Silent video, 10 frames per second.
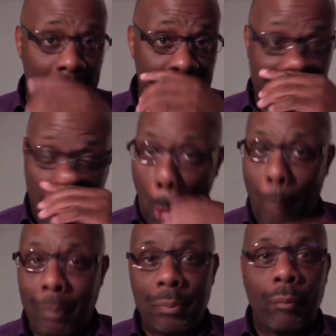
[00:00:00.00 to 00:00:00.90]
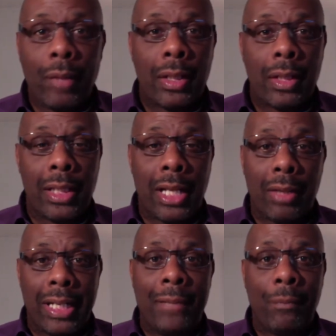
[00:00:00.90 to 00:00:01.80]
That's the letter
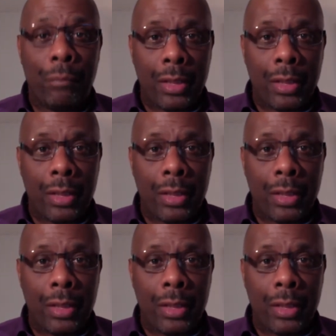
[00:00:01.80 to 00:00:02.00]
E,